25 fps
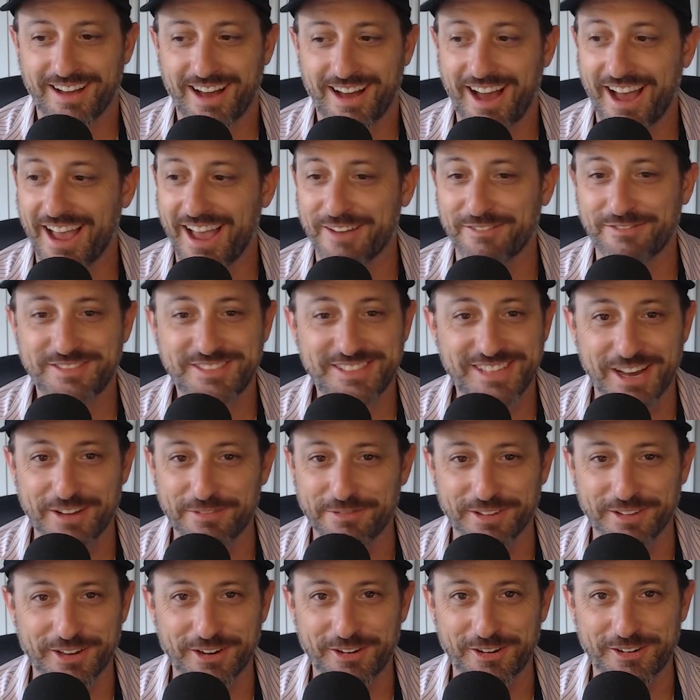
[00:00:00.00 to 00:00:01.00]
I have
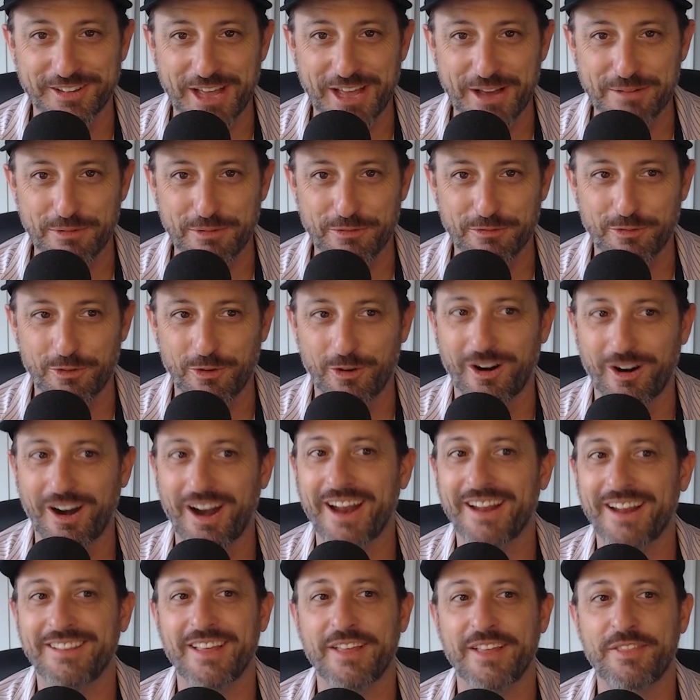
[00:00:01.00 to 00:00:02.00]
definitely heard that before.
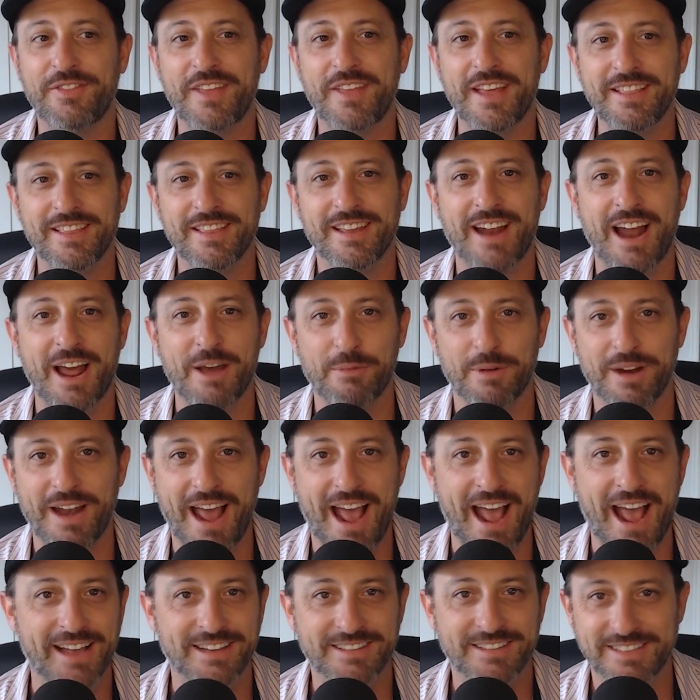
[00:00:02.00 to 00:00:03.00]
And the thing that I would
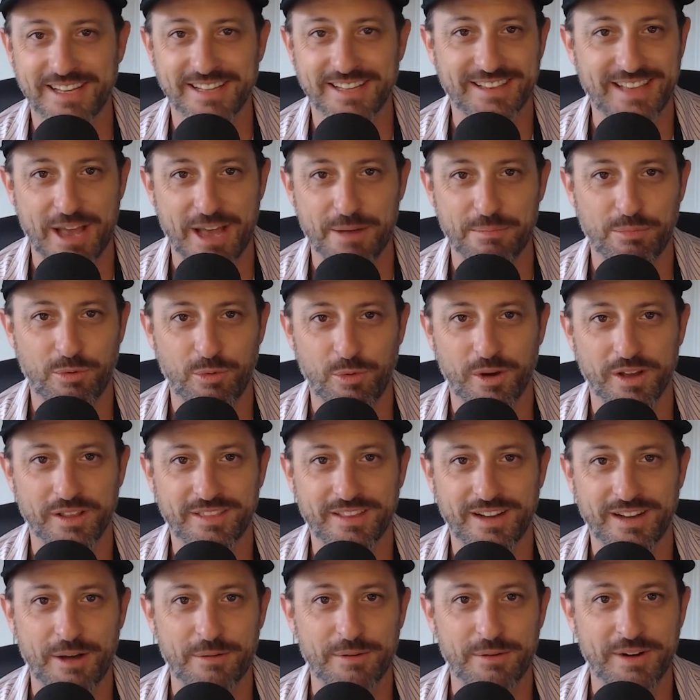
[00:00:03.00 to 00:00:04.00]
ask at that point,
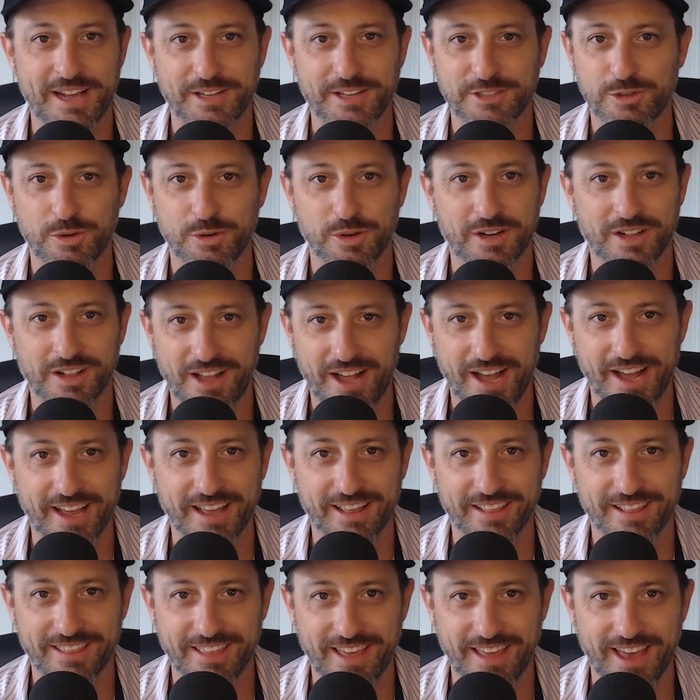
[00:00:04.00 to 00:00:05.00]
that I would ask to a
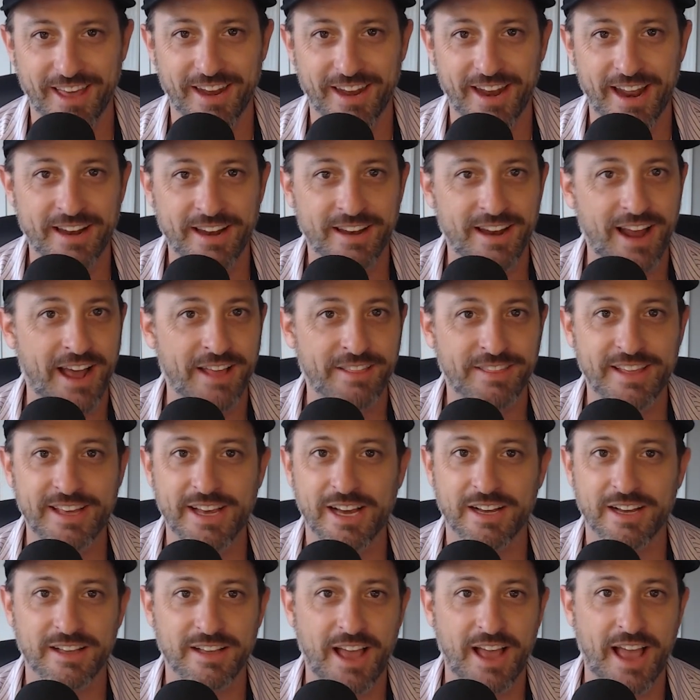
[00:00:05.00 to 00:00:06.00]
client then, and I think
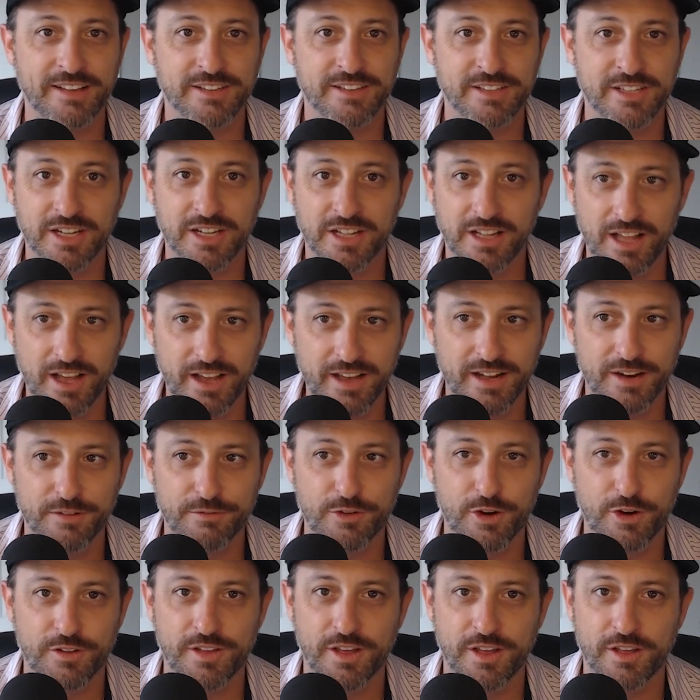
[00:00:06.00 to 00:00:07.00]
as a client,
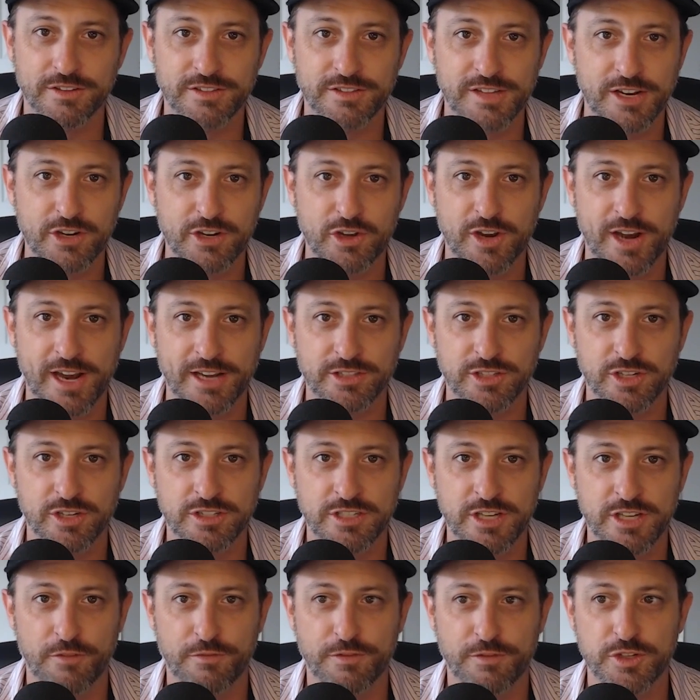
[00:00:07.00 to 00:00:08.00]
if you're on the other side, you can ask
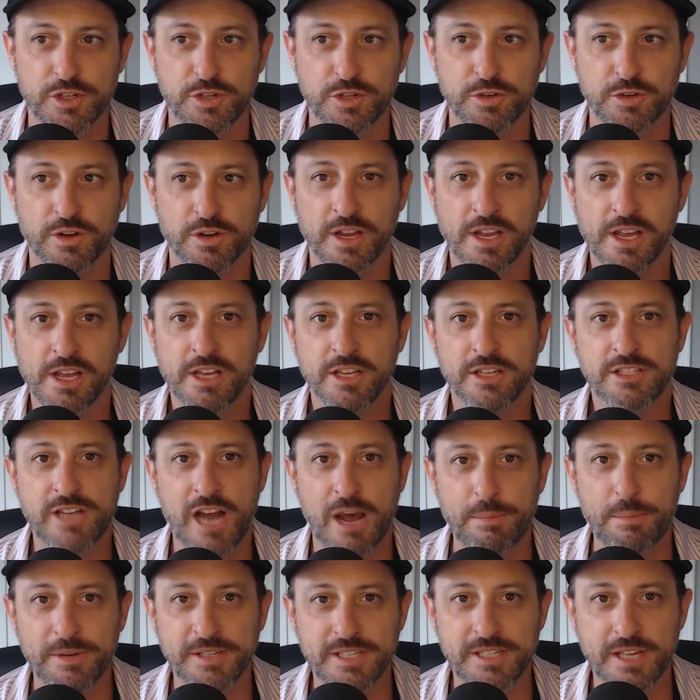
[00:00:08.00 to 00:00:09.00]
yourself, is you
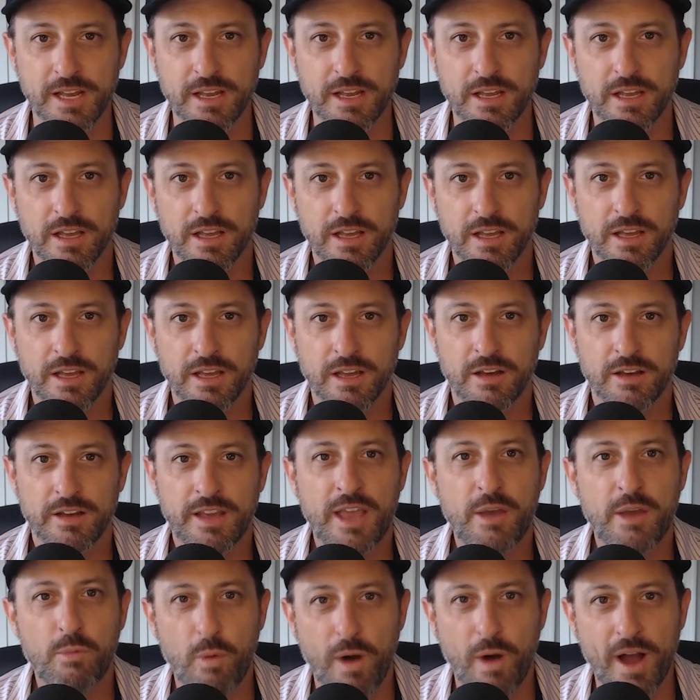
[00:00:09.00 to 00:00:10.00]
stop and say,
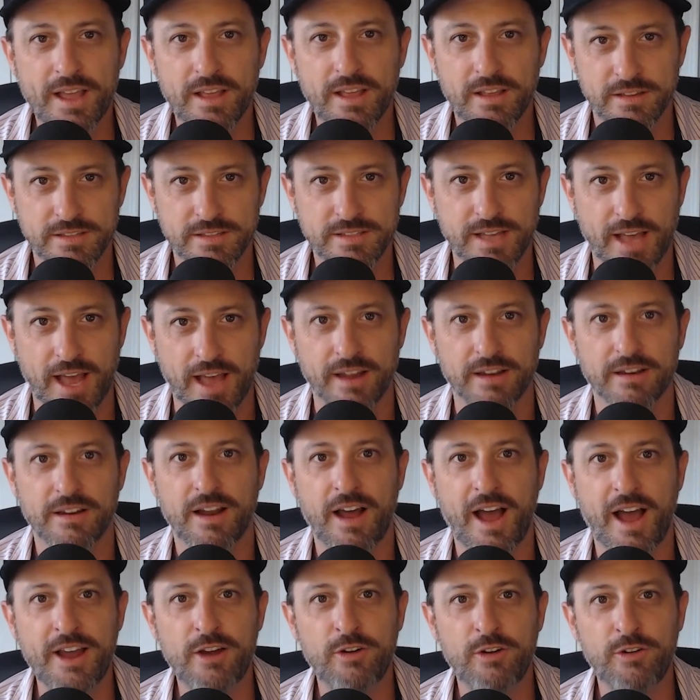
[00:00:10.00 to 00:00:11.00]
hey, why is that?
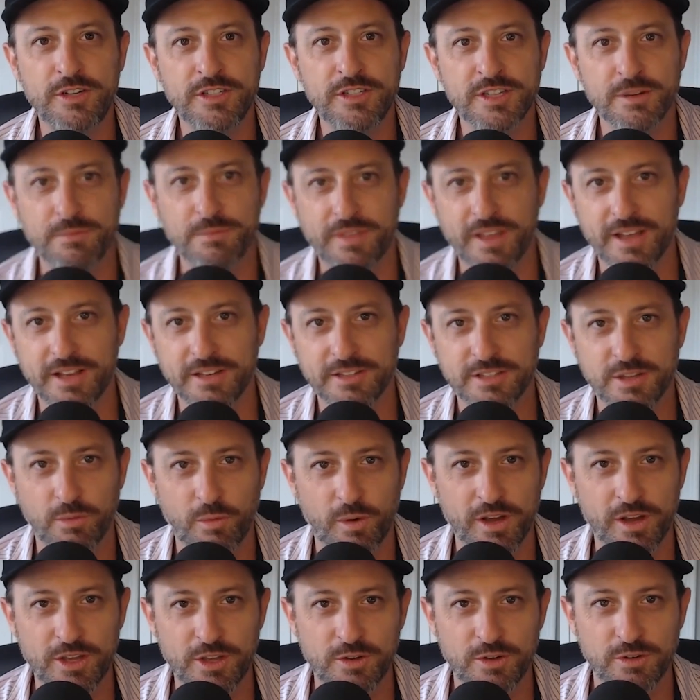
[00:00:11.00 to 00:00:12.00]
I heard some things in
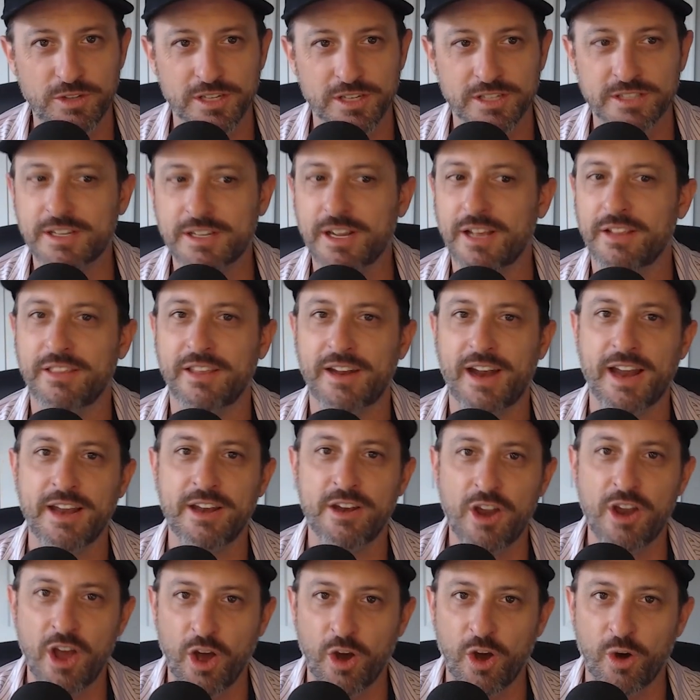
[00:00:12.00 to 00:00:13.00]
what you just said that I
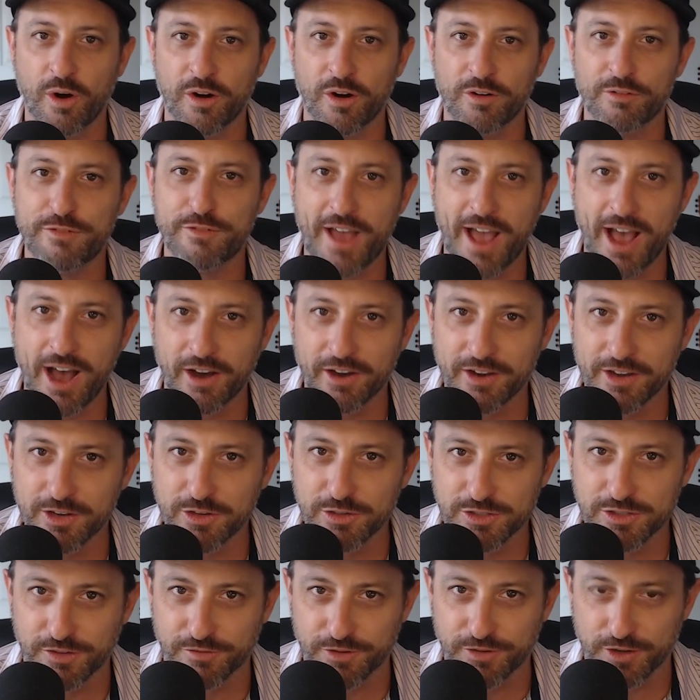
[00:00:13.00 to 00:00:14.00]
know are
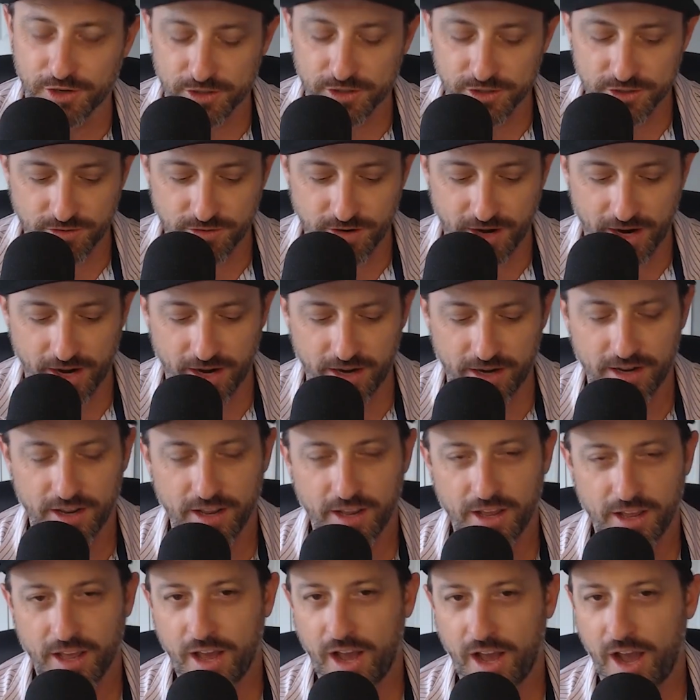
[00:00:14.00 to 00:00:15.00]
values of yours, right?
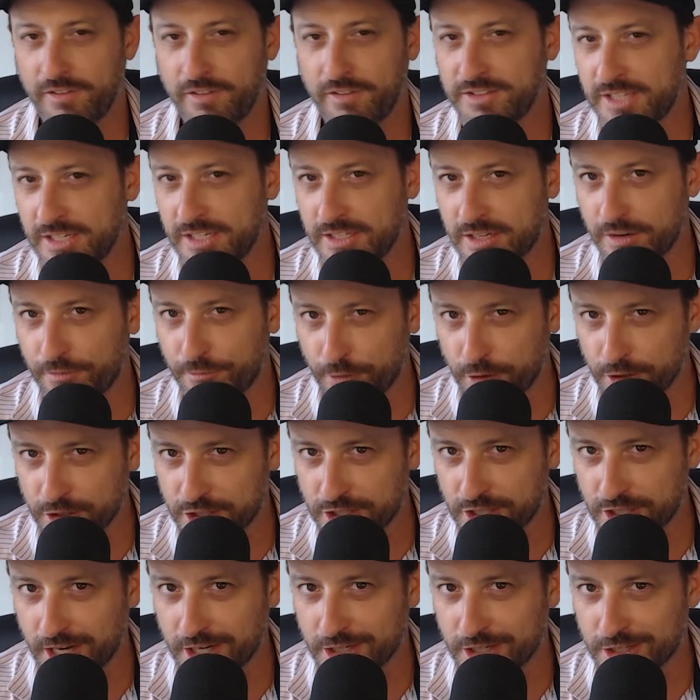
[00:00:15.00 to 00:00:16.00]
Obviously,
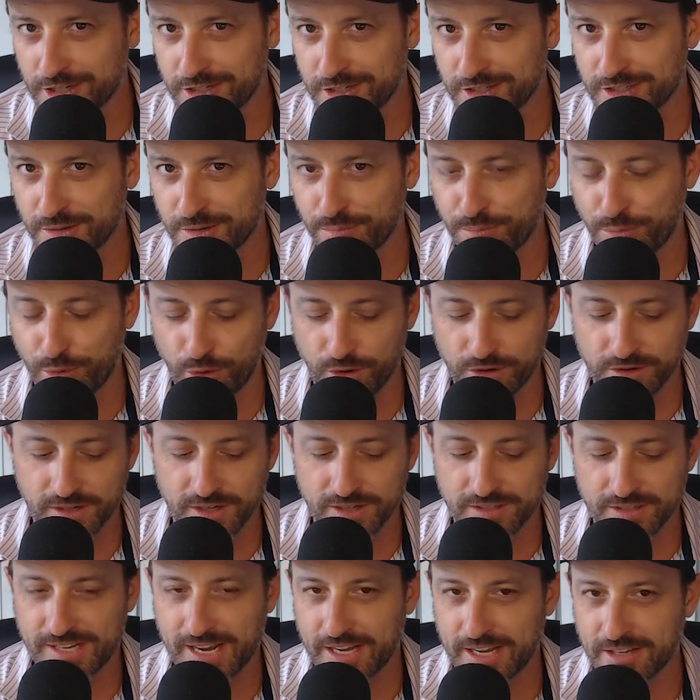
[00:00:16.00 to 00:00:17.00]
differentiation is important.
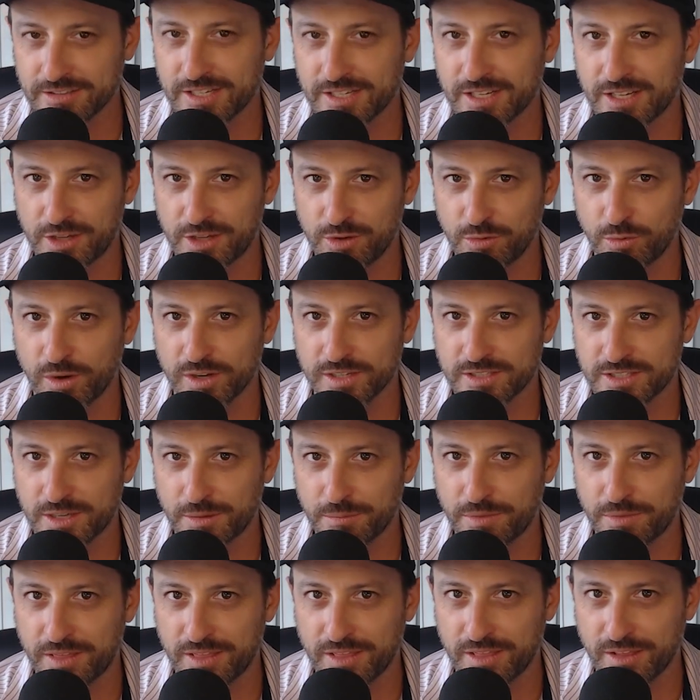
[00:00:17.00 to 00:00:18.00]
It sounds like you want
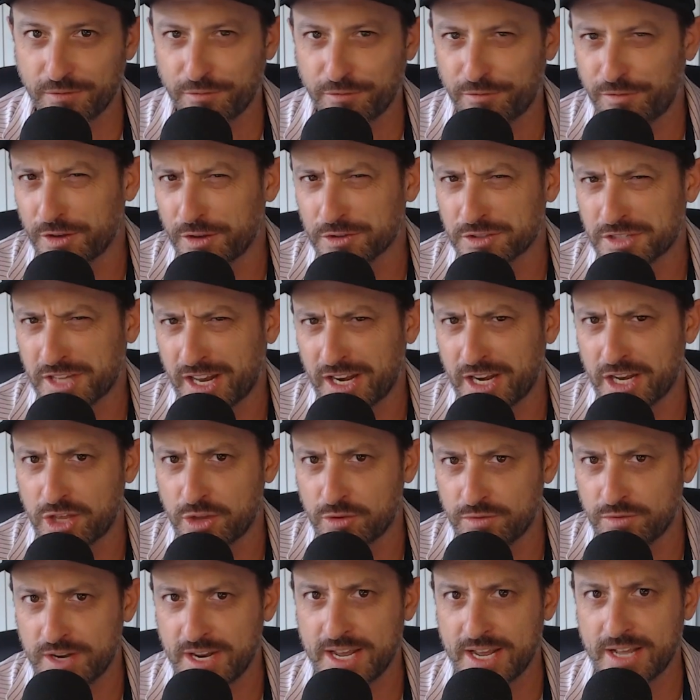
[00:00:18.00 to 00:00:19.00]
something that feels kind of
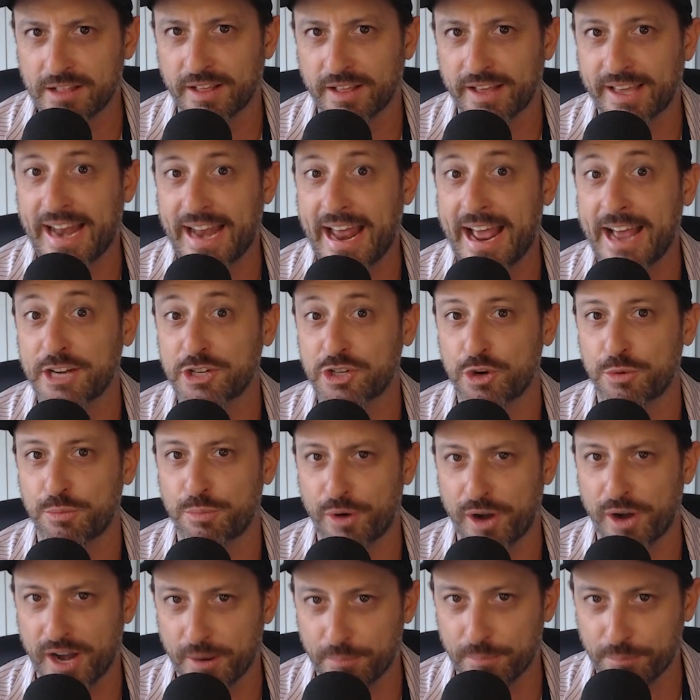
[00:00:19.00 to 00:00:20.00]
unique, like it has your
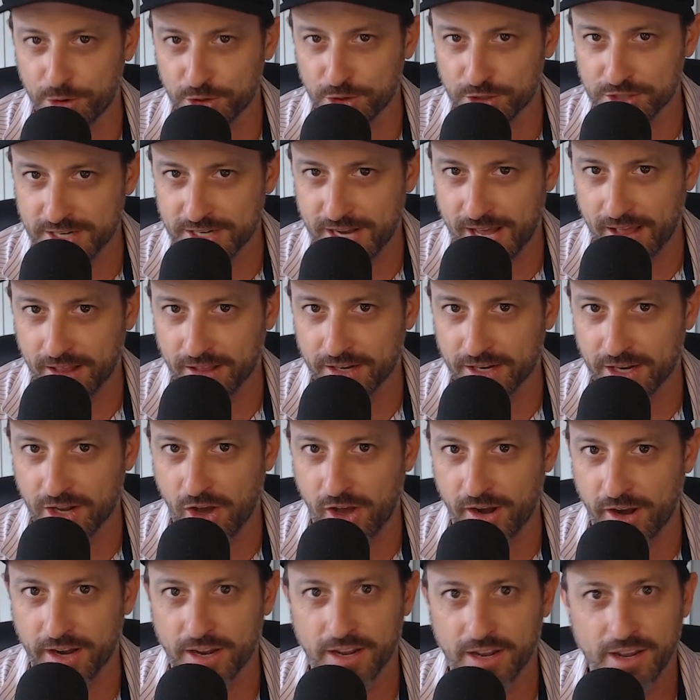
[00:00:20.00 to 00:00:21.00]
brand personality
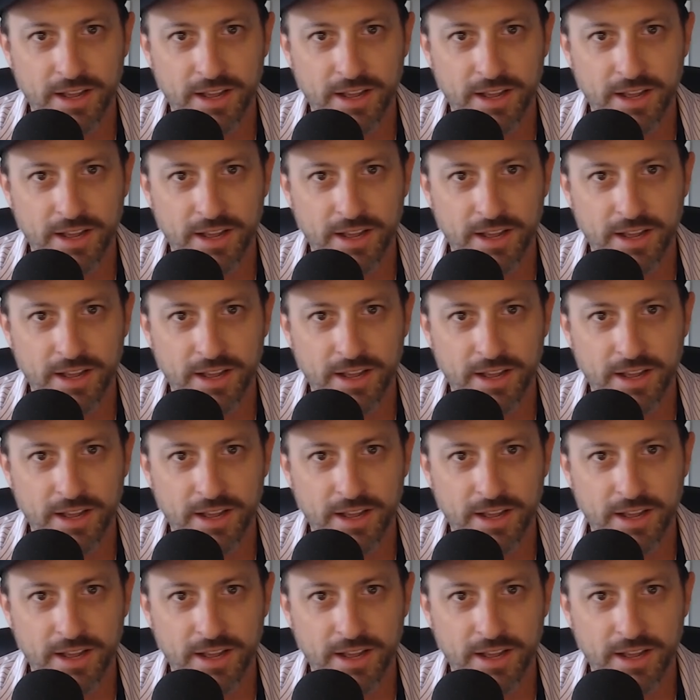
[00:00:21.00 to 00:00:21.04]
on it.